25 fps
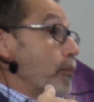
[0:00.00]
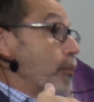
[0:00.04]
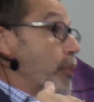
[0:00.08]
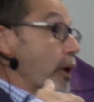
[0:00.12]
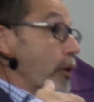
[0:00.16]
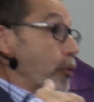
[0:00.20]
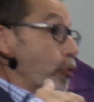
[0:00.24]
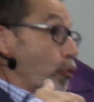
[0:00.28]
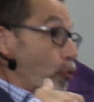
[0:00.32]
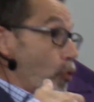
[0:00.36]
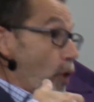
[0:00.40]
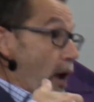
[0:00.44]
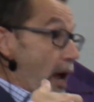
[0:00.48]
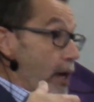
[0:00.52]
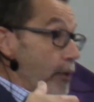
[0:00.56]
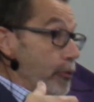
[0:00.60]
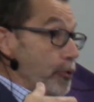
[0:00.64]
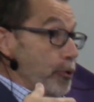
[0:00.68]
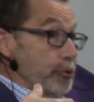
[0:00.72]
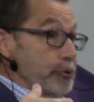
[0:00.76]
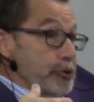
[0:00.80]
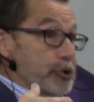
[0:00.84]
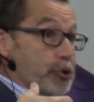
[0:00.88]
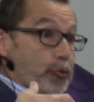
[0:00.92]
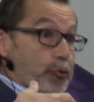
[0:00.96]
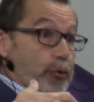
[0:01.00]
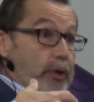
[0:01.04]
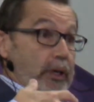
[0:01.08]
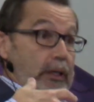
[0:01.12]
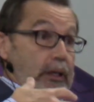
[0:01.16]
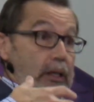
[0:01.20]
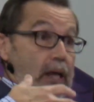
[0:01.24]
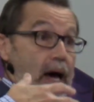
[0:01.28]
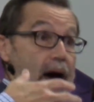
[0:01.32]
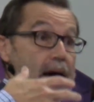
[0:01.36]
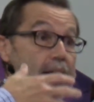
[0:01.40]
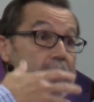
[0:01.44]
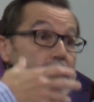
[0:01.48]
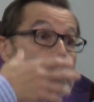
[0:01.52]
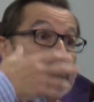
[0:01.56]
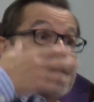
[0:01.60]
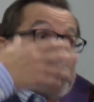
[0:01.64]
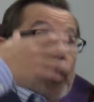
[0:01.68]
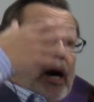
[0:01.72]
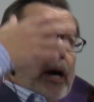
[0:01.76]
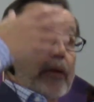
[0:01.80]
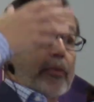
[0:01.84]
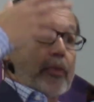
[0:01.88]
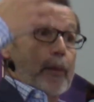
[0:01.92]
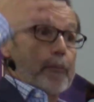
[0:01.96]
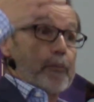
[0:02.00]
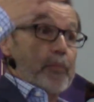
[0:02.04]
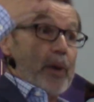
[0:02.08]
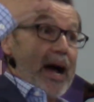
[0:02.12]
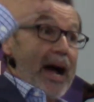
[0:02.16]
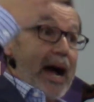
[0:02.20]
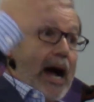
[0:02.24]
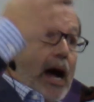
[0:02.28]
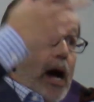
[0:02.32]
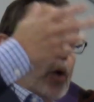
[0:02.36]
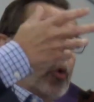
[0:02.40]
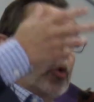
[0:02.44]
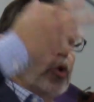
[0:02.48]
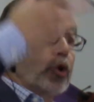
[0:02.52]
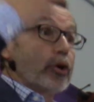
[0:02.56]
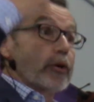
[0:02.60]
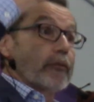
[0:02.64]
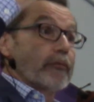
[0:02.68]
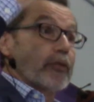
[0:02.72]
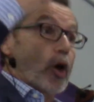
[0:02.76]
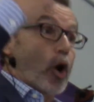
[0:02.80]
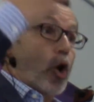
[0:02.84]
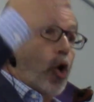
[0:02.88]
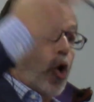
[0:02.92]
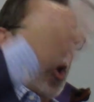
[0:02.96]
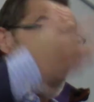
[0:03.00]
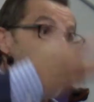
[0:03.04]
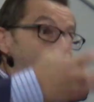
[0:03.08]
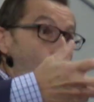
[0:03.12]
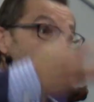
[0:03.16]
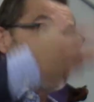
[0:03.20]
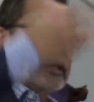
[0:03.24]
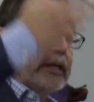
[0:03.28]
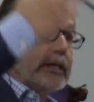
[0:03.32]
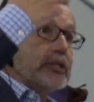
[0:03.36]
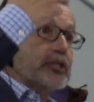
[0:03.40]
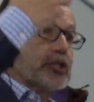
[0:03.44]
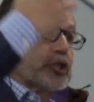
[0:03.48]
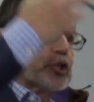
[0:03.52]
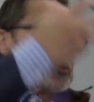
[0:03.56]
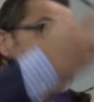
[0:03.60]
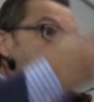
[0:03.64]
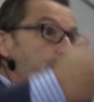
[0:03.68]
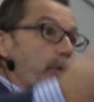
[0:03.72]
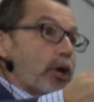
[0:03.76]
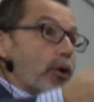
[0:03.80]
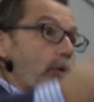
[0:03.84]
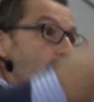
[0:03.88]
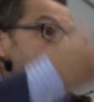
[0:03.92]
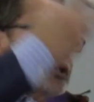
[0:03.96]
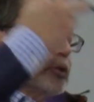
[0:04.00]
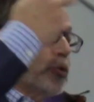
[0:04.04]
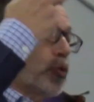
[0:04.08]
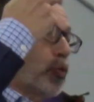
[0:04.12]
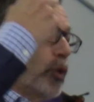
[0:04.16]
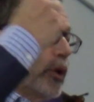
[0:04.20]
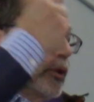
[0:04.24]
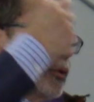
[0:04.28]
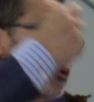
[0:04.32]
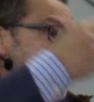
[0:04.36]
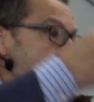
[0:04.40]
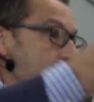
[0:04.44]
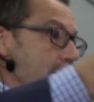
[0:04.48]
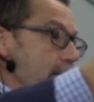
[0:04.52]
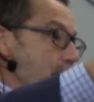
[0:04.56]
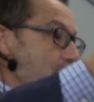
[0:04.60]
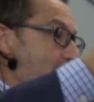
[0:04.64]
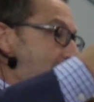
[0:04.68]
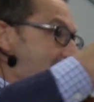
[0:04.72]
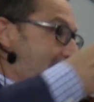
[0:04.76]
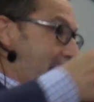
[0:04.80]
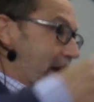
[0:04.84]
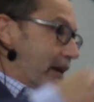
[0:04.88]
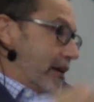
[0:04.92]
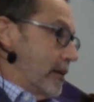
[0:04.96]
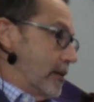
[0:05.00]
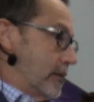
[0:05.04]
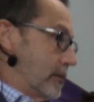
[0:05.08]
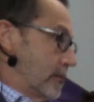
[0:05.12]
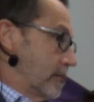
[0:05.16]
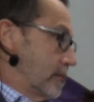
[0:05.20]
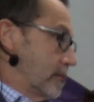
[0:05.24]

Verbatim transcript: but rather to rely upon the power of the Holy Spirit within me.